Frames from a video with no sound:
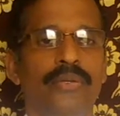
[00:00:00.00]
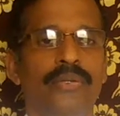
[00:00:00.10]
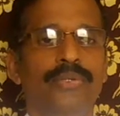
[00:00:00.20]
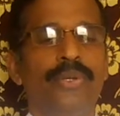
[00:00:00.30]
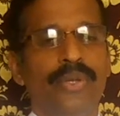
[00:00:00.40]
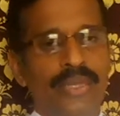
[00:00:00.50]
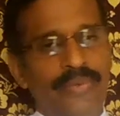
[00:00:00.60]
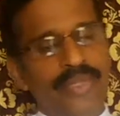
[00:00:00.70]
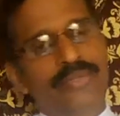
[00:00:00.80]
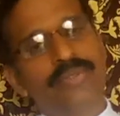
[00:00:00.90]
together
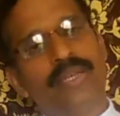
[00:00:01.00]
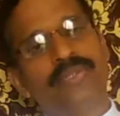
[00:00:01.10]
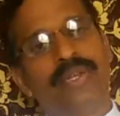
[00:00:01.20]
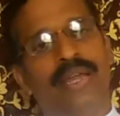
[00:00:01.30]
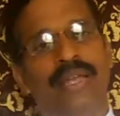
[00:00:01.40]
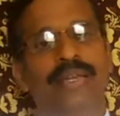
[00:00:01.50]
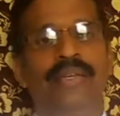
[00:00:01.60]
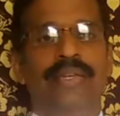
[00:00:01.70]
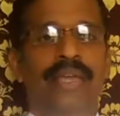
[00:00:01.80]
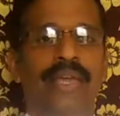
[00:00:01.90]
with section
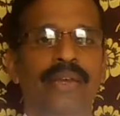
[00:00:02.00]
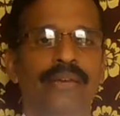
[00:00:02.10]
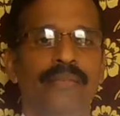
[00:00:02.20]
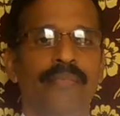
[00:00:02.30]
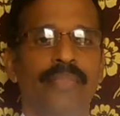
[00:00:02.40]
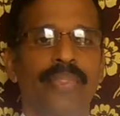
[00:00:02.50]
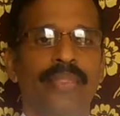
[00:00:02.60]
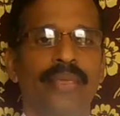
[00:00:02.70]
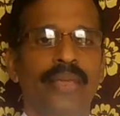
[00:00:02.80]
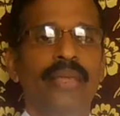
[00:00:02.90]
98,
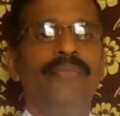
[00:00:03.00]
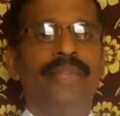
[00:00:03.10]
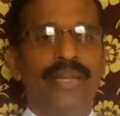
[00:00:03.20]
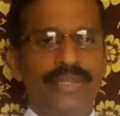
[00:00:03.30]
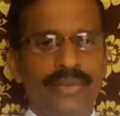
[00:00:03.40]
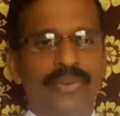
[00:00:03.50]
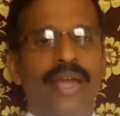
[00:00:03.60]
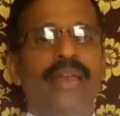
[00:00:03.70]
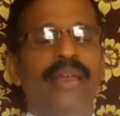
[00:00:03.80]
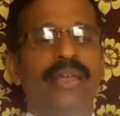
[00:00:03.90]
if there is a
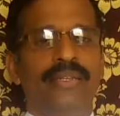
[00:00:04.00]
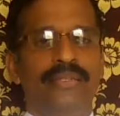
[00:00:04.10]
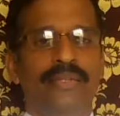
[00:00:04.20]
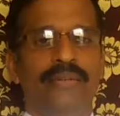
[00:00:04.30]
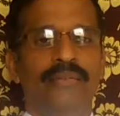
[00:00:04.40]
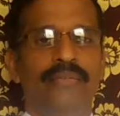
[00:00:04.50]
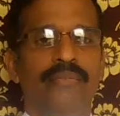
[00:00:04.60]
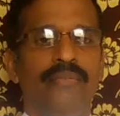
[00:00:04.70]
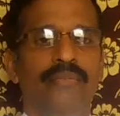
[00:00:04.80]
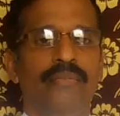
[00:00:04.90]
violation
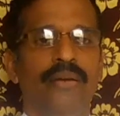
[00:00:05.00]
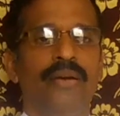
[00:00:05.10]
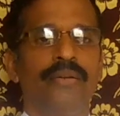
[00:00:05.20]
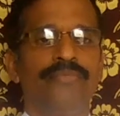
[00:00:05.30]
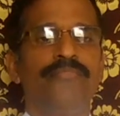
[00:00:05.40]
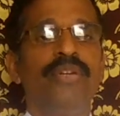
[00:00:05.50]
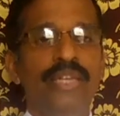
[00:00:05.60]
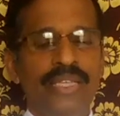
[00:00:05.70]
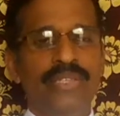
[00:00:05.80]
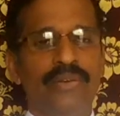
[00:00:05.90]
of
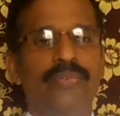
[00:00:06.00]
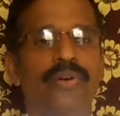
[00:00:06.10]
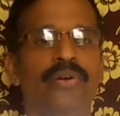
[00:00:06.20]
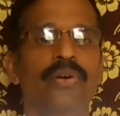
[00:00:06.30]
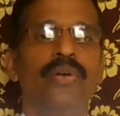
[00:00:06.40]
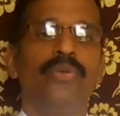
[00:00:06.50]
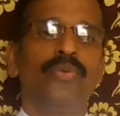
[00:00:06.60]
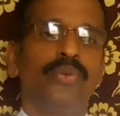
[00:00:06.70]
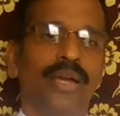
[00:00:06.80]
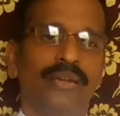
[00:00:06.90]
breach of law,
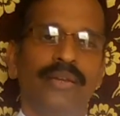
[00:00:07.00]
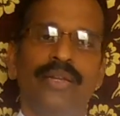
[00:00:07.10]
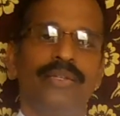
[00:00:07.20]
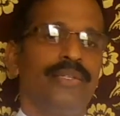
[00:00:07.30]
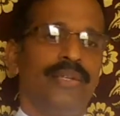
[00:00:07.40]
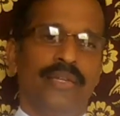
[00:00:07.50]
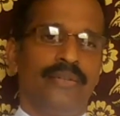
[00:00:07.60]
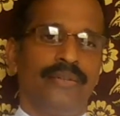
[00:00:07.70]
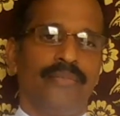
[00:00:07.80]
you can't create a trust.